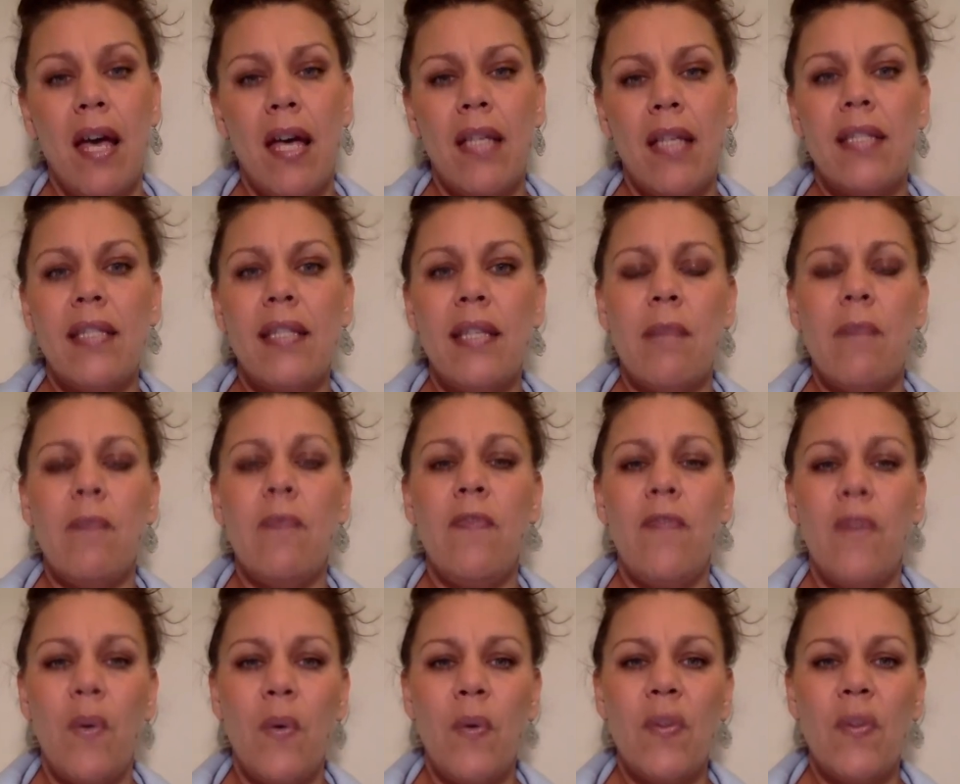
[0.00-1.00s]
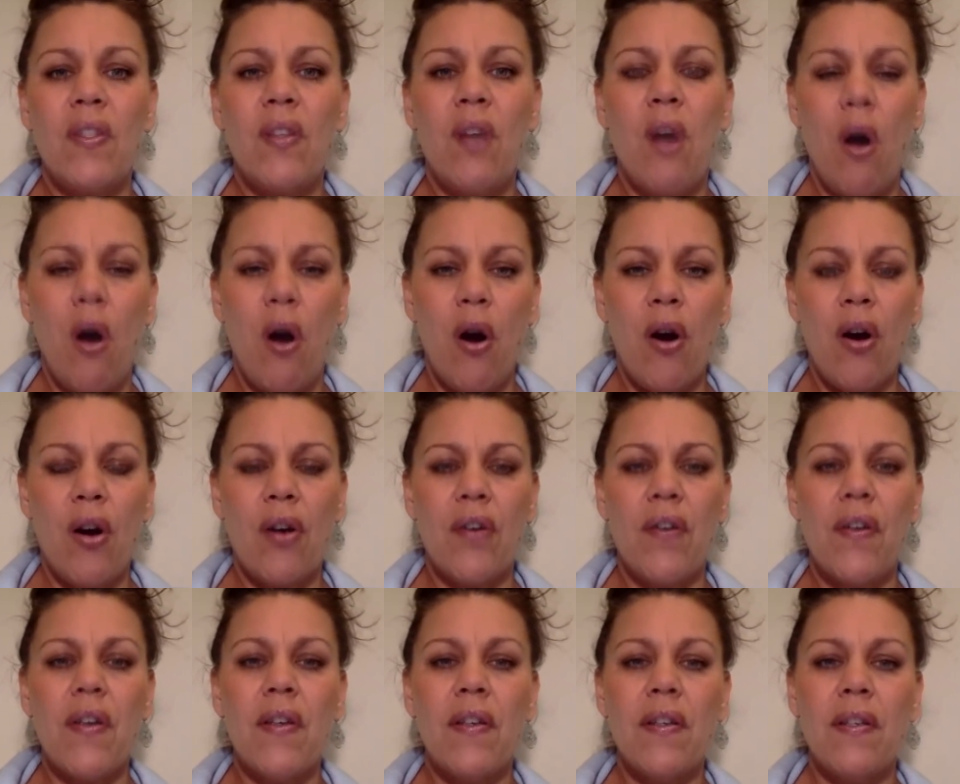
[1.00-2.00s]
Some folks are
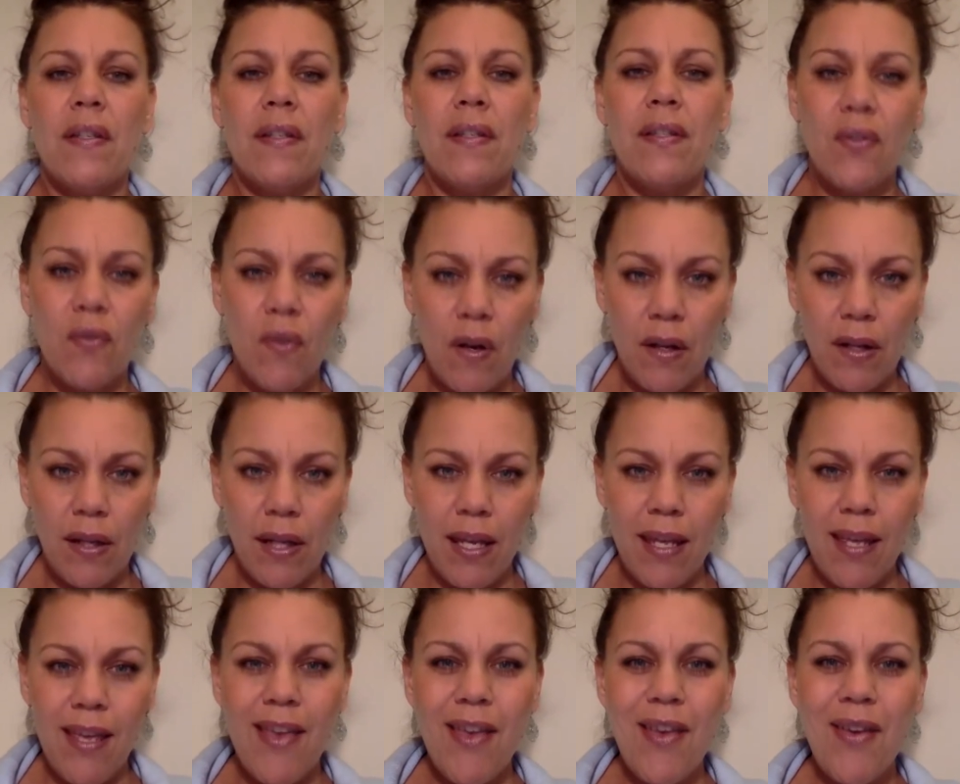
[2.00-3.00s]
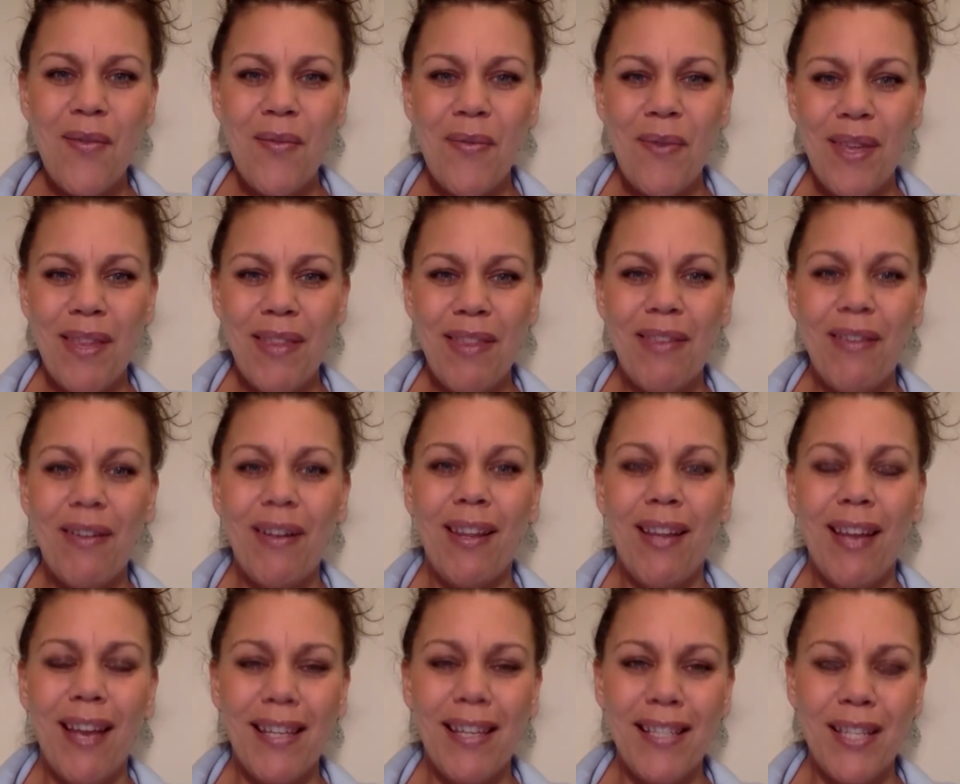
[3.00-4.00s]
struggling with
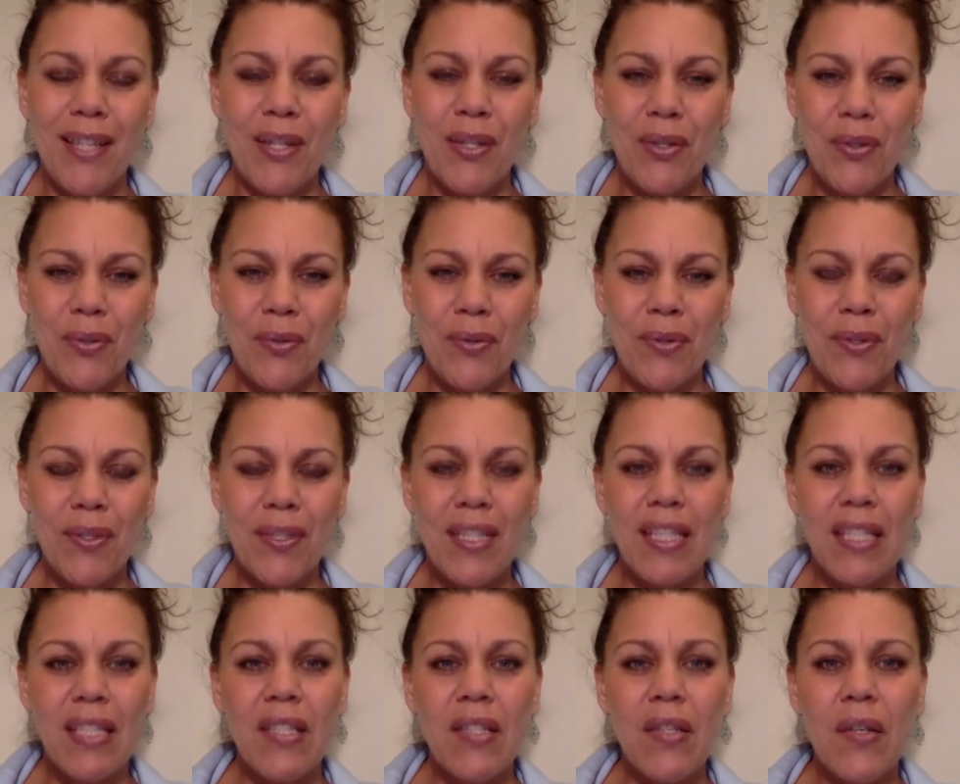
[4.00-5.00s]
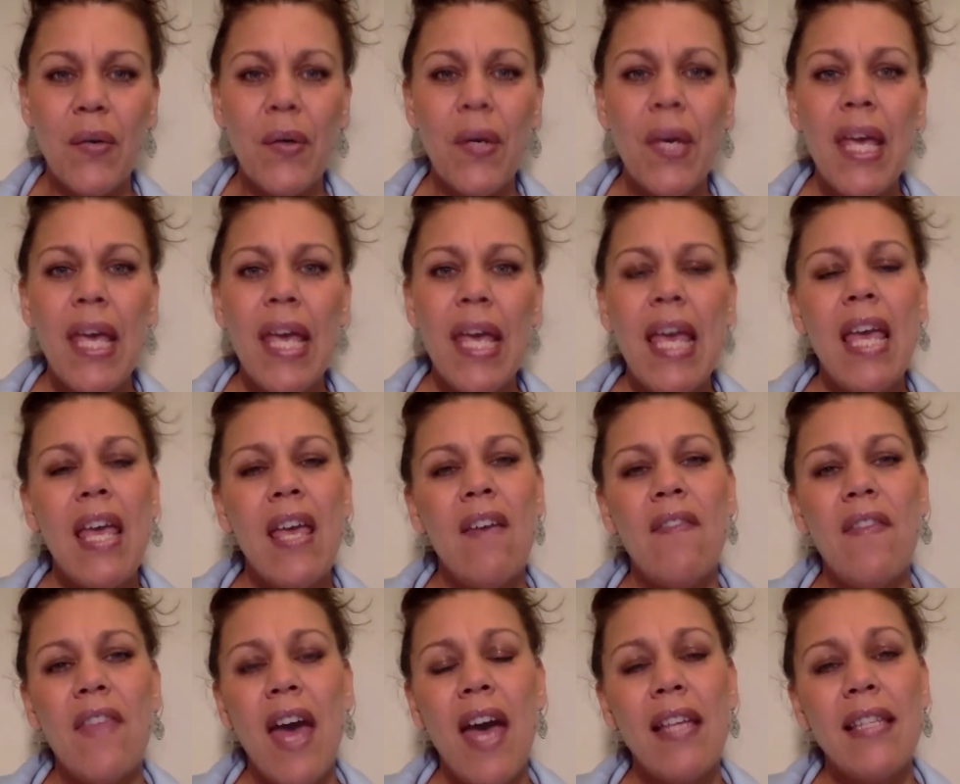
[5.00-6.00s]
utilizing the tools, and so if
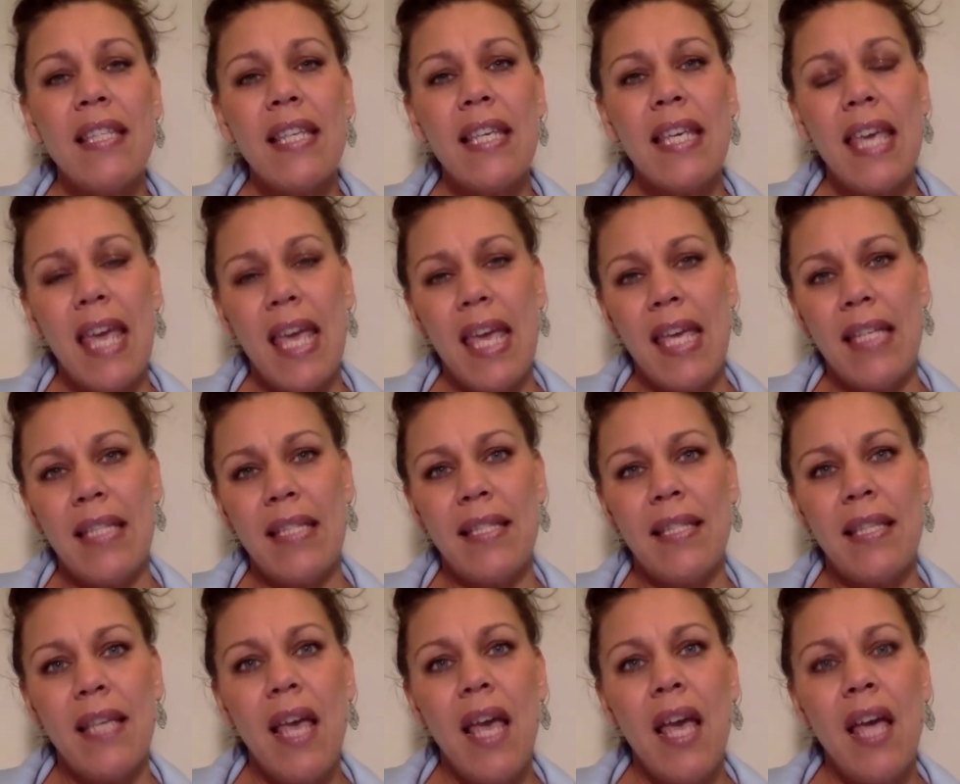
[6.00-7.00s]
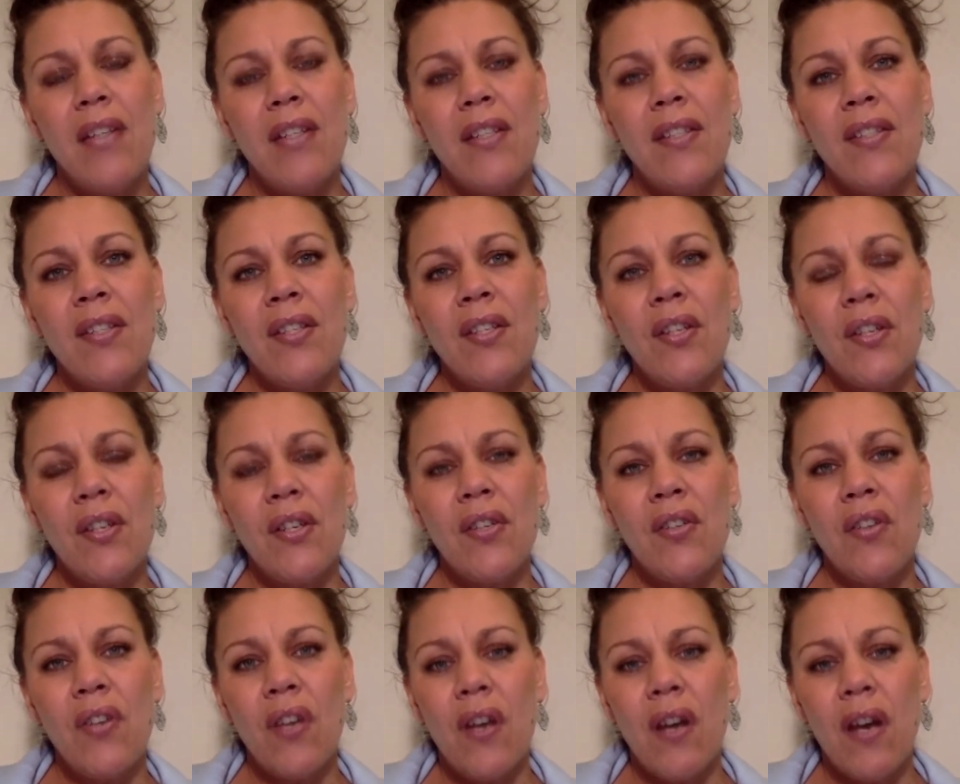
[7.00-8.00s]
that's the case, just encourage
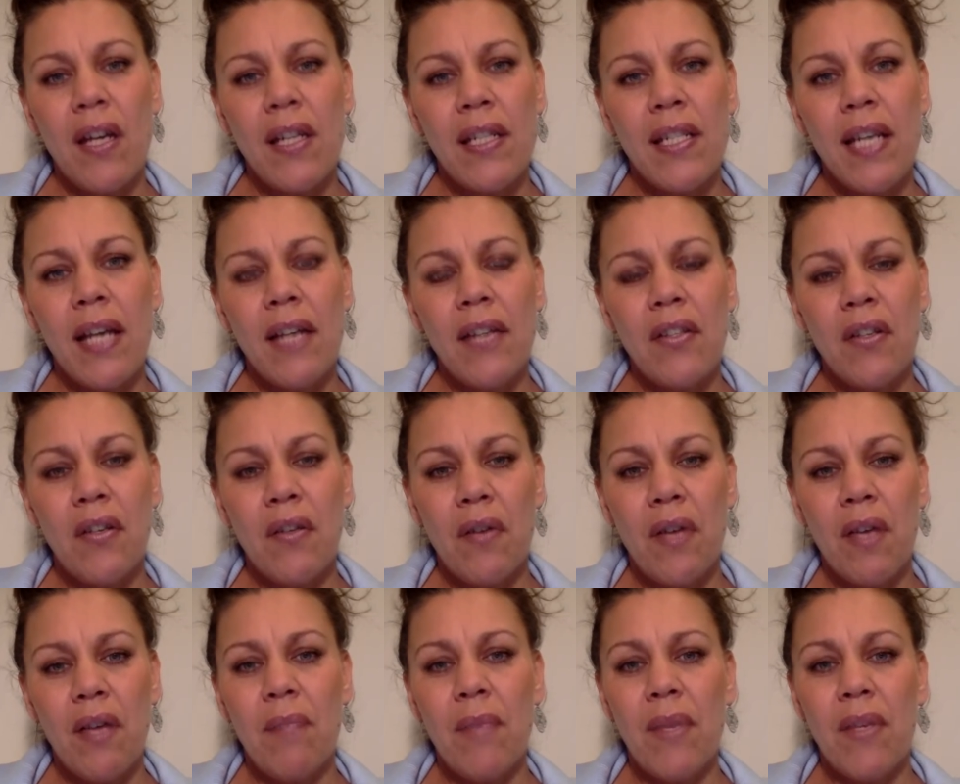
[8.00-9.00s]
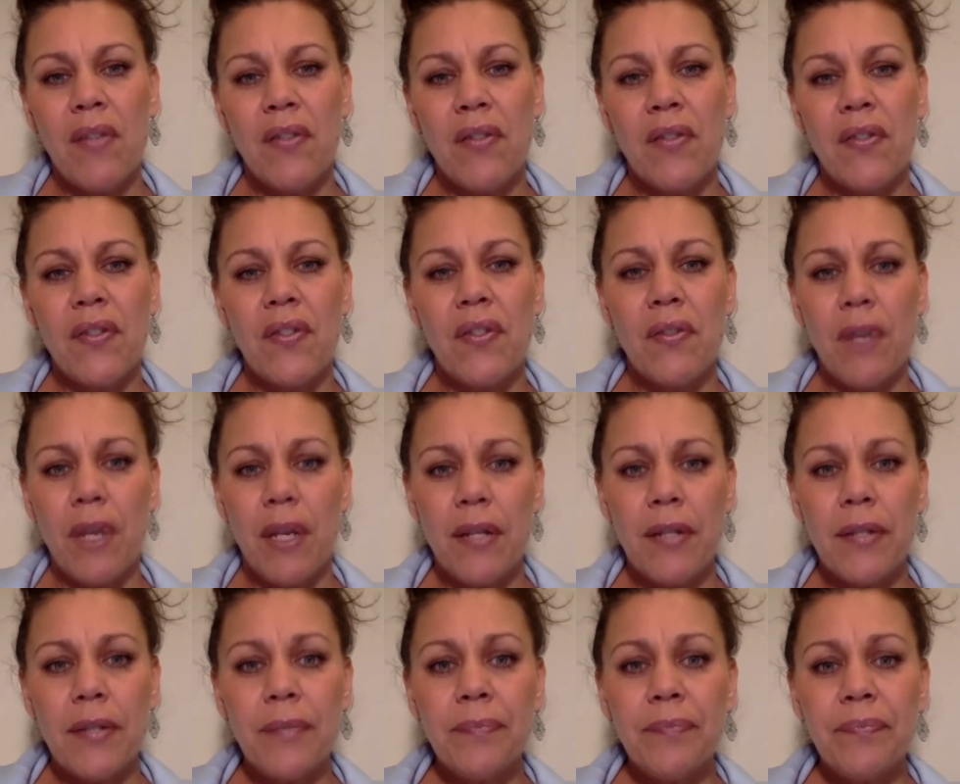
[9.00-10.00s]
you to contact your outcome measures
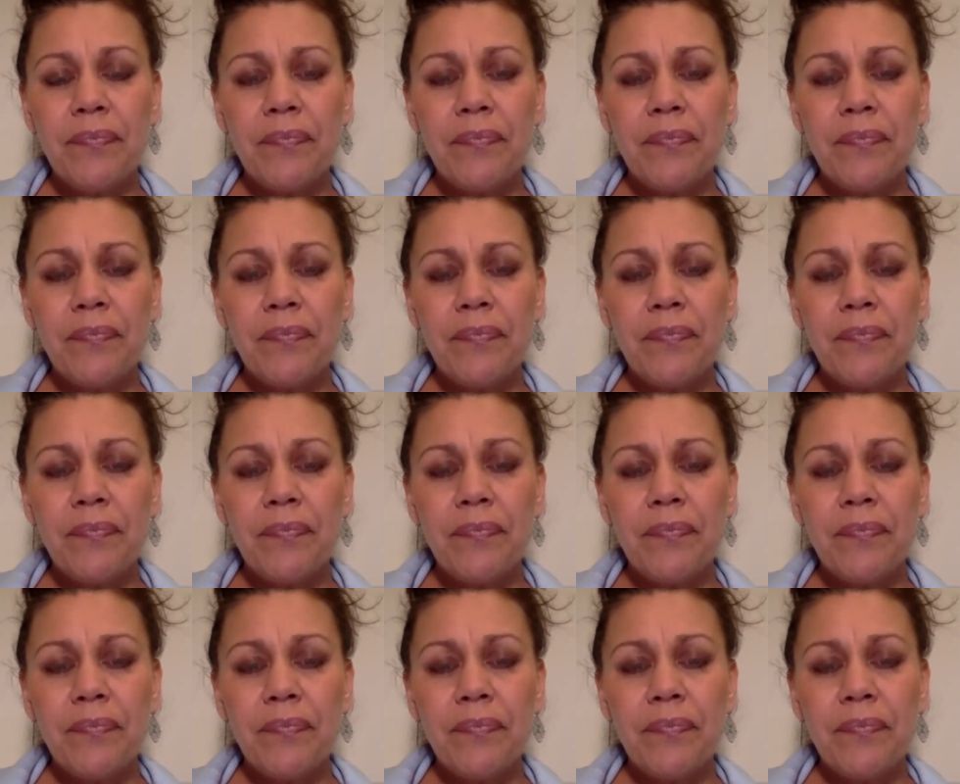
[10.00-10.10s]
trainer.